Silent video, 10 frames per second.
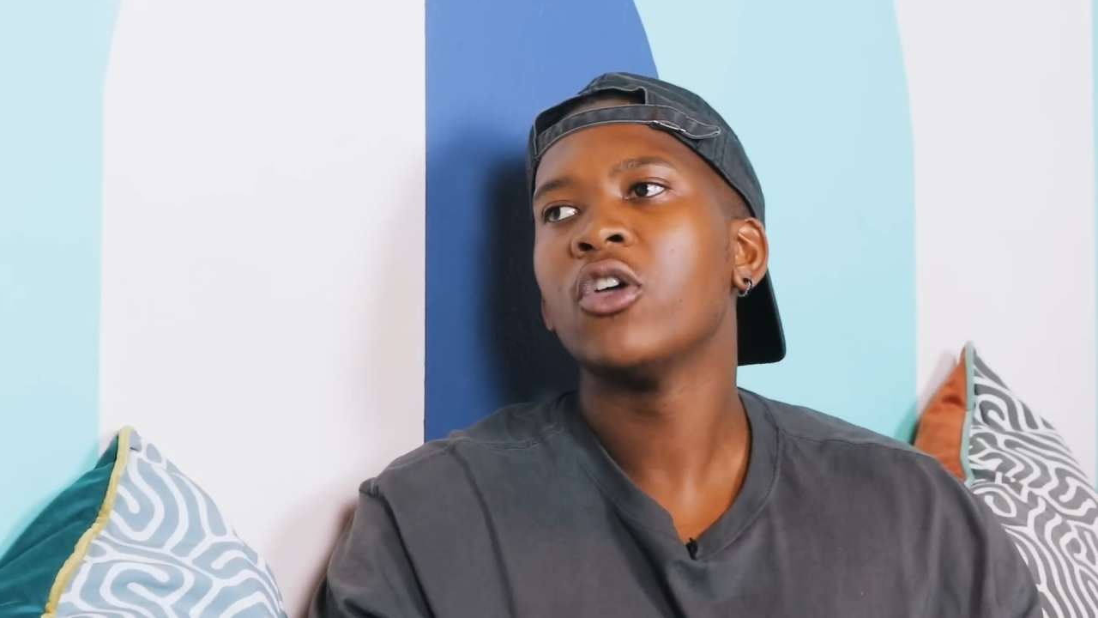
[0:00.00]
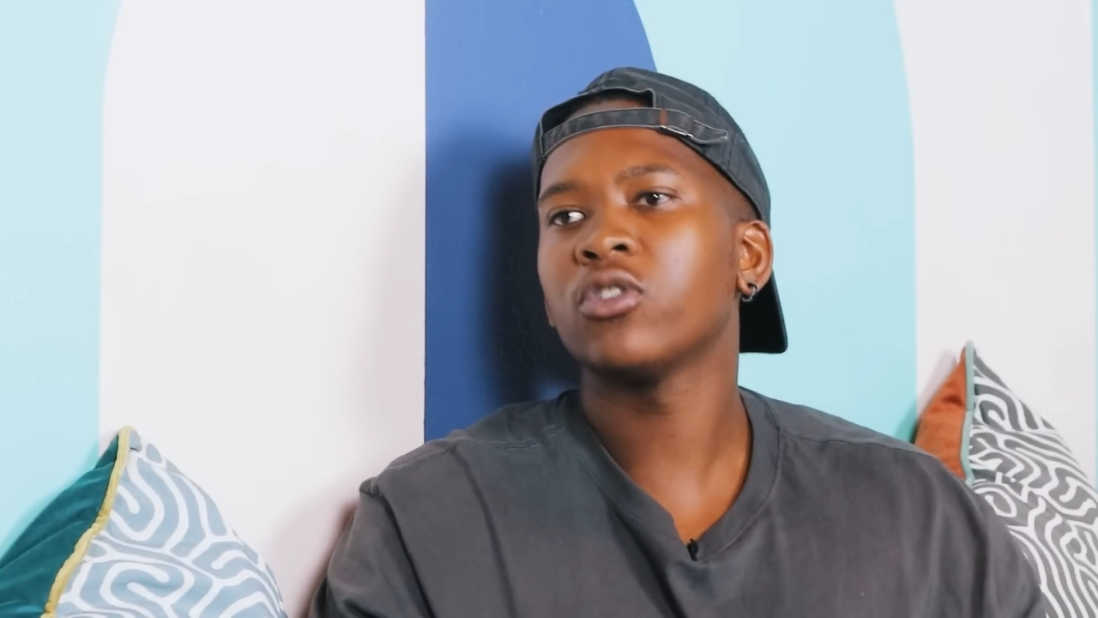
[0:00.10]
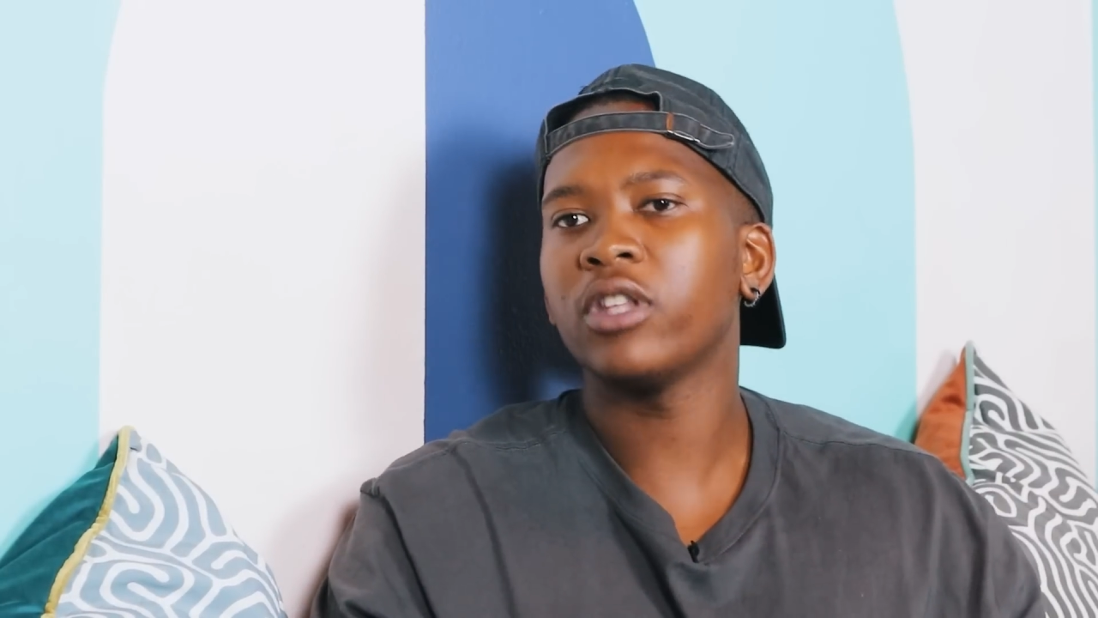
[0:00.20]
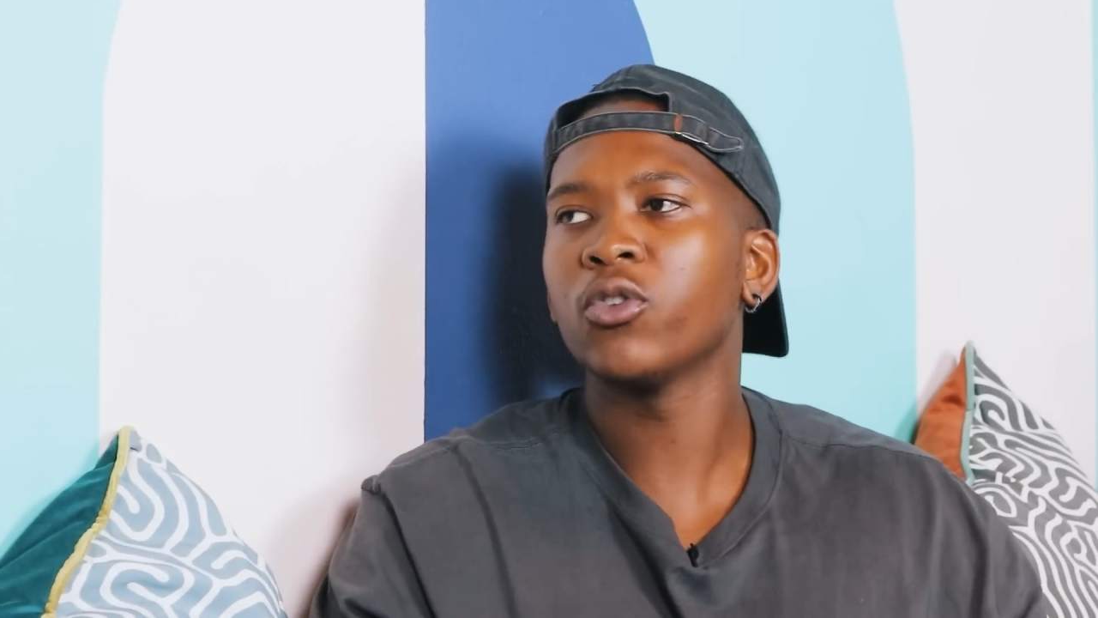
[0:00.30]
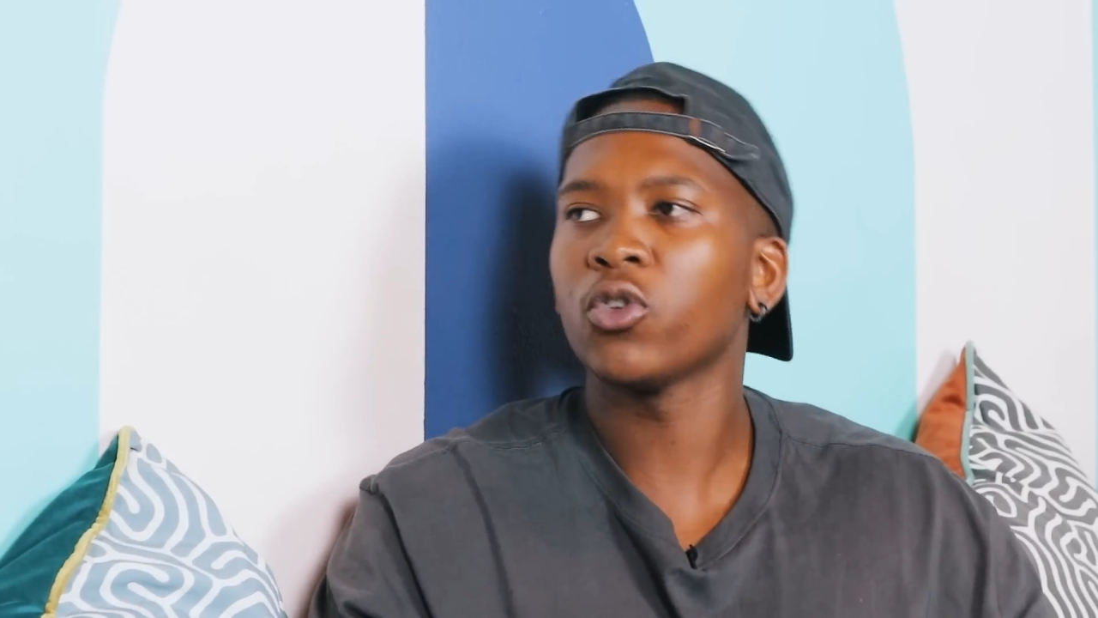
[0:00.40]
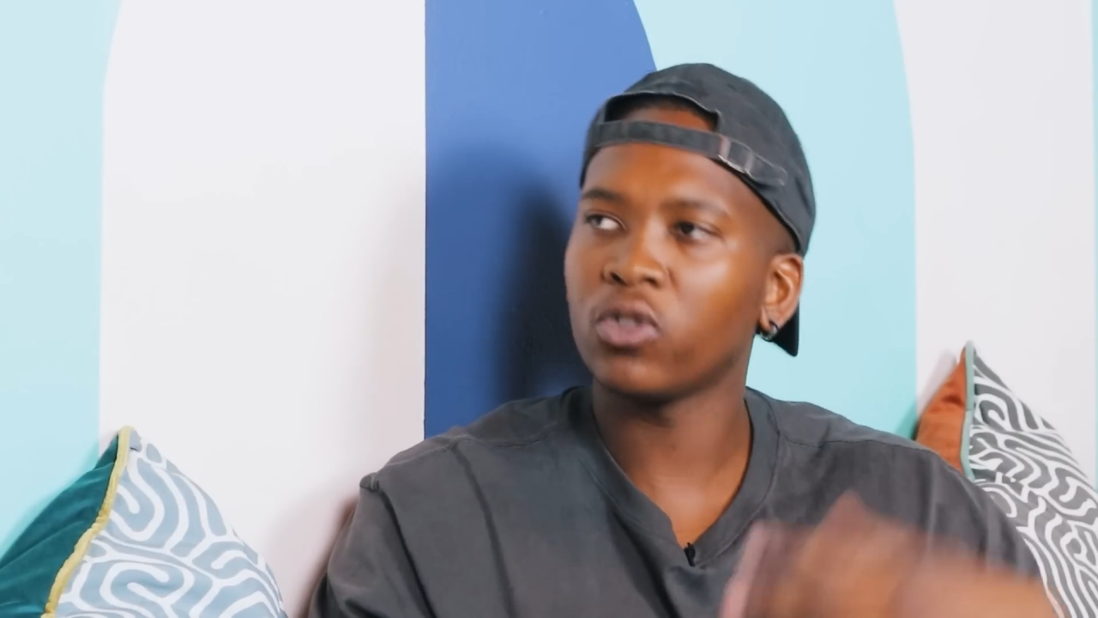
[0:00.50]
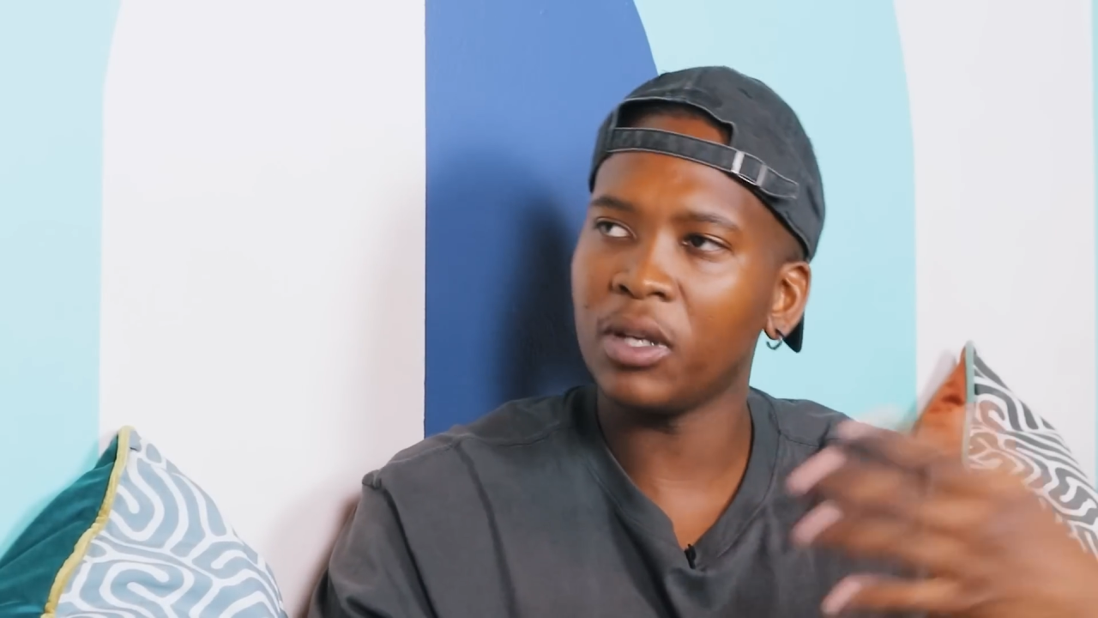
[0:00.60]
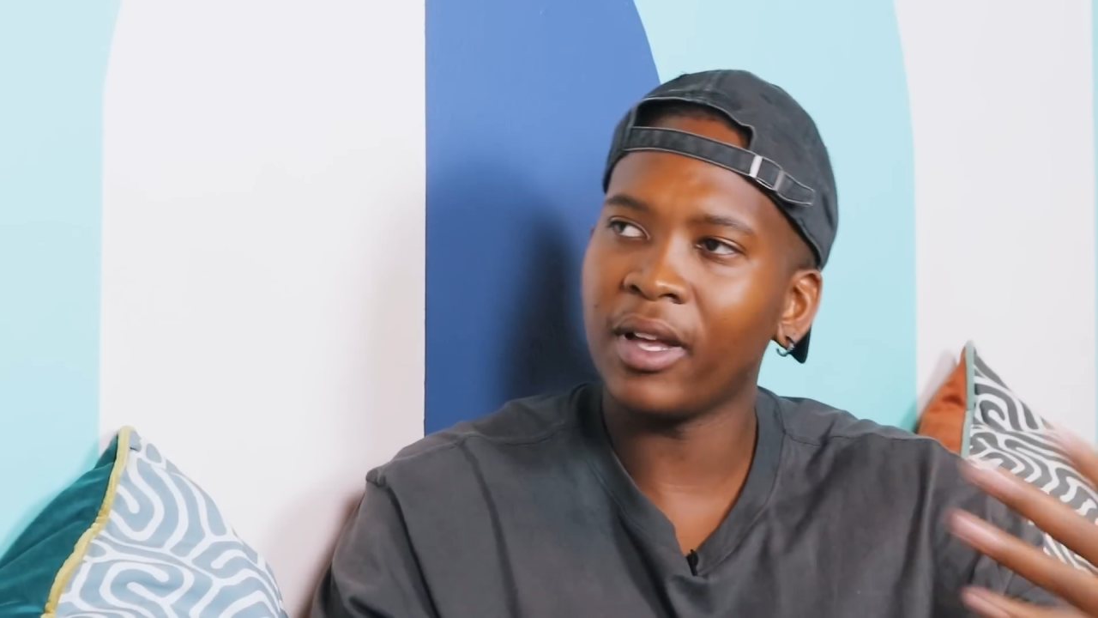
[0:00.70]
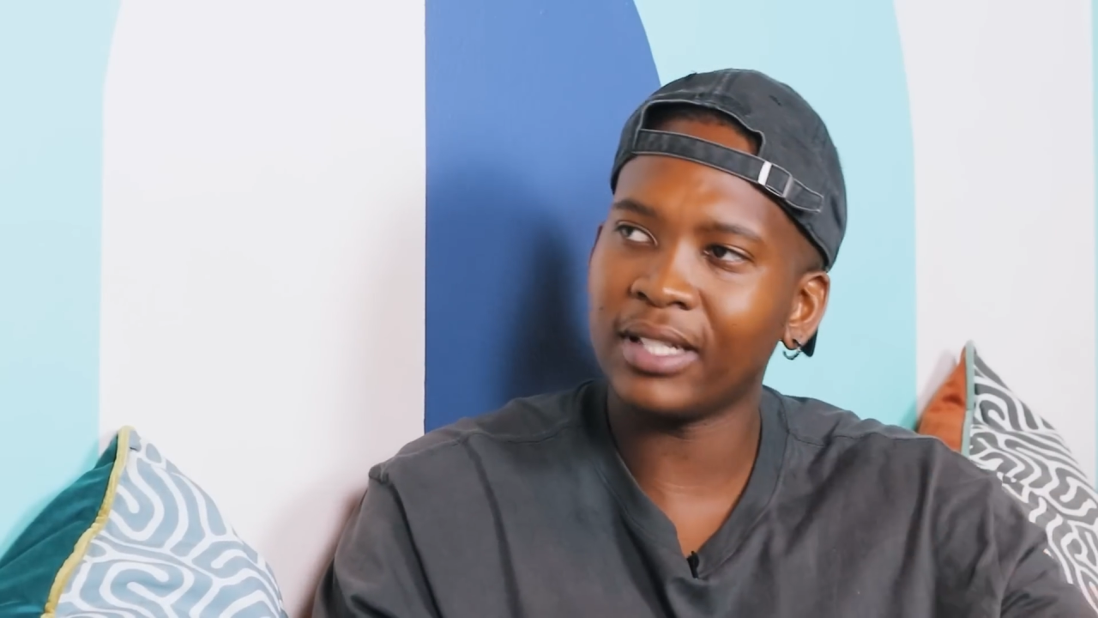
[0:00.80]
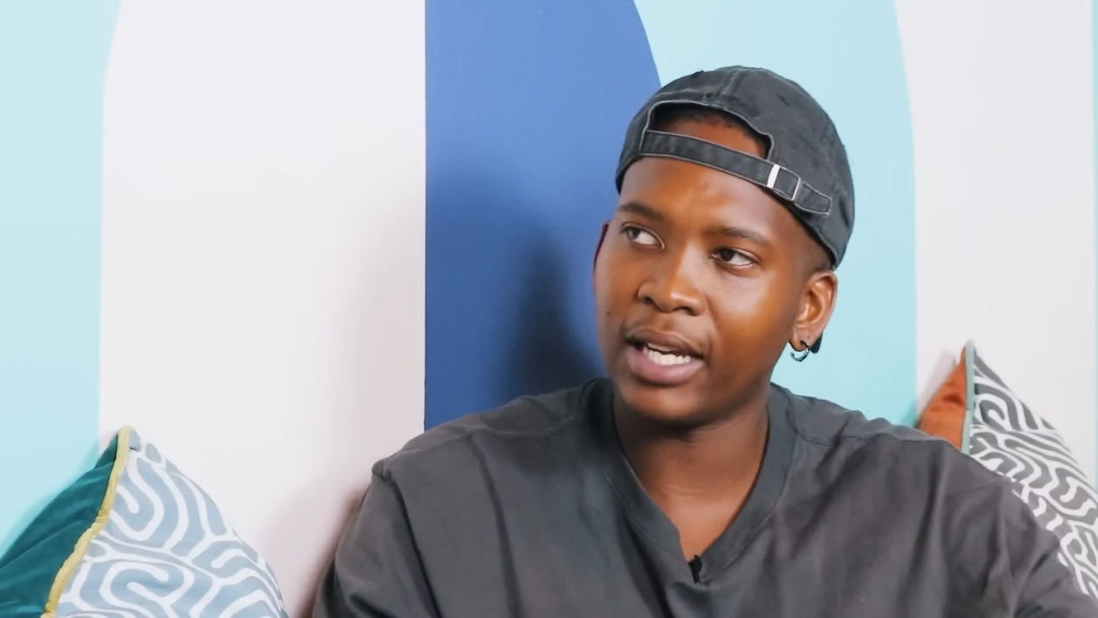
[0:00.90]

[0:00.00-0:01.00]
So they also see me as